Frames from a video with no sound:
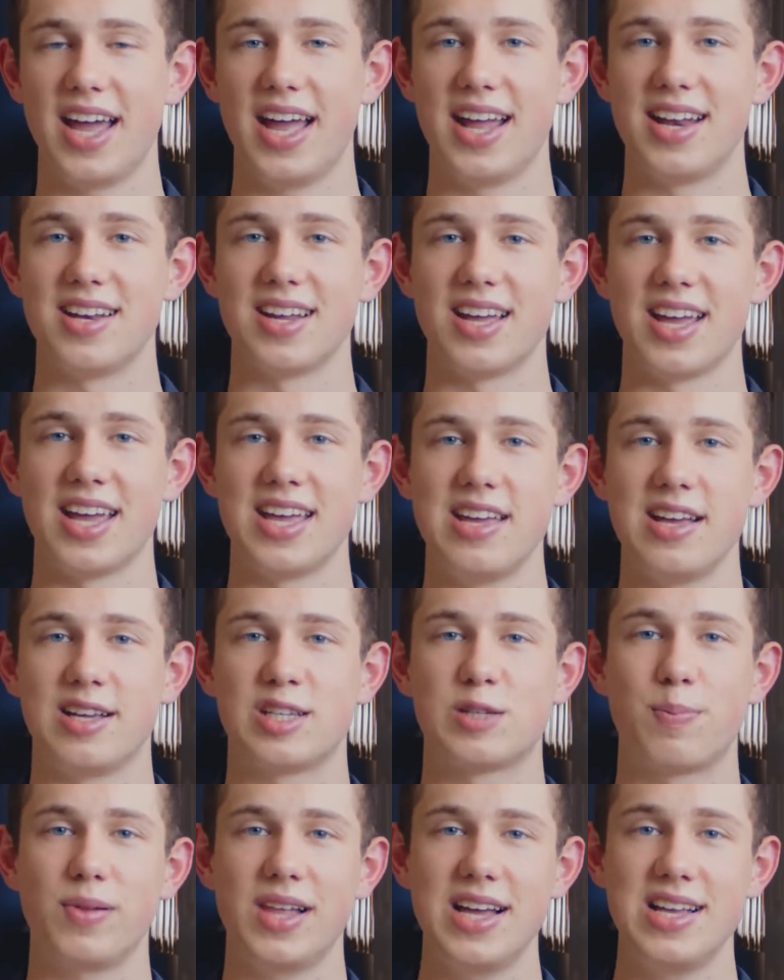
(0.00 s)
And he
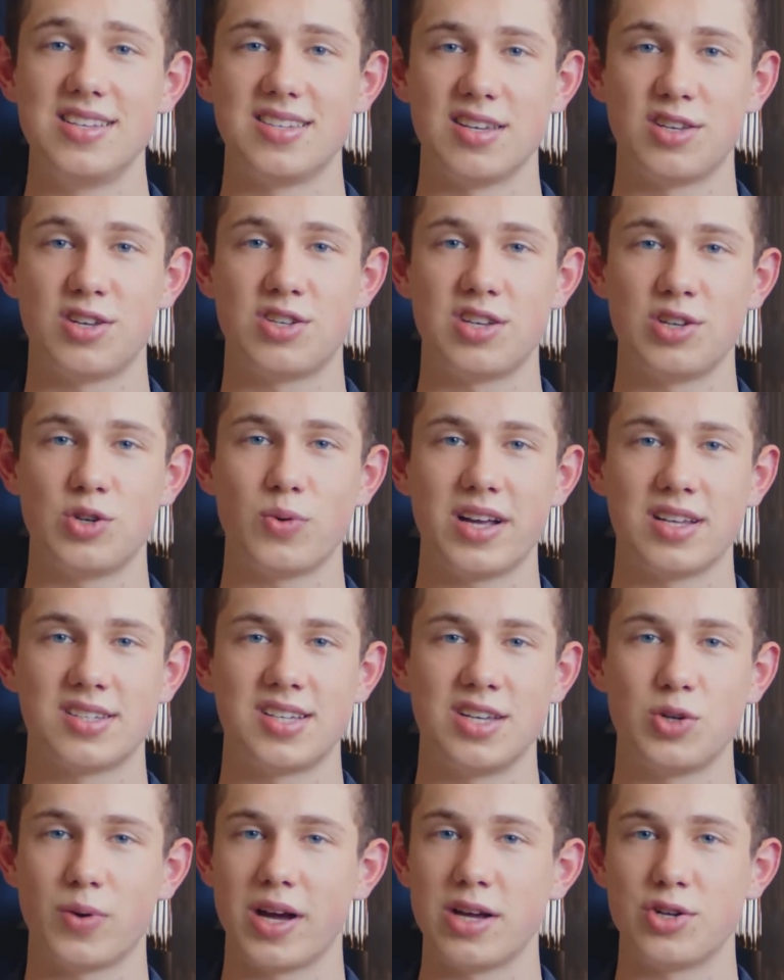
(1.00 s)
explains this
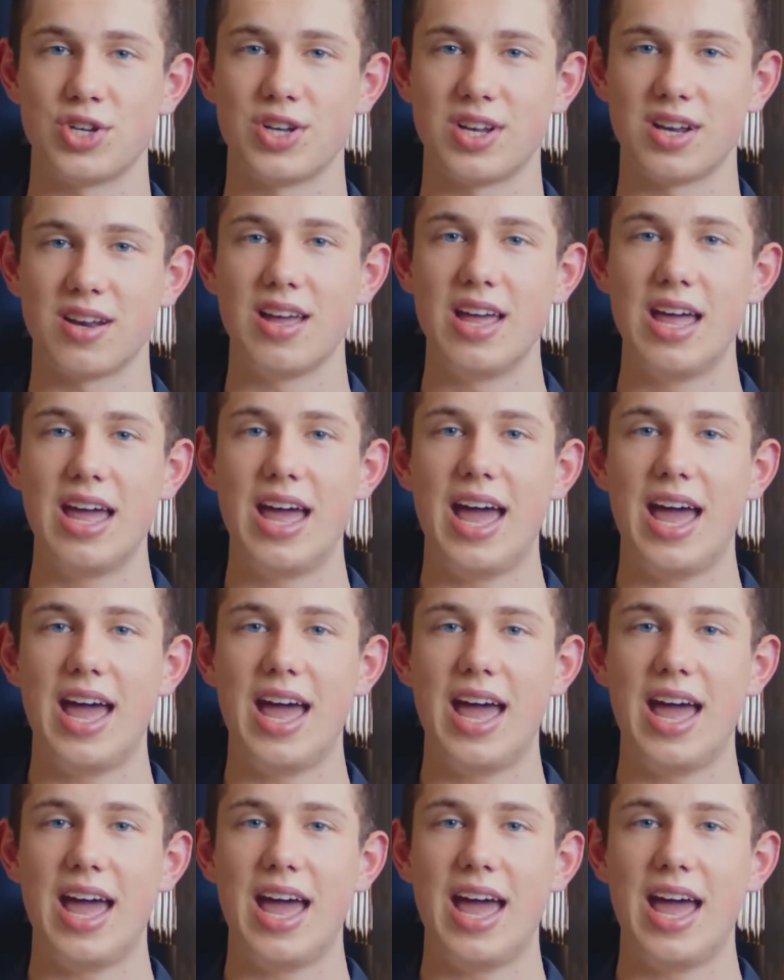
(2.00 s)
situation,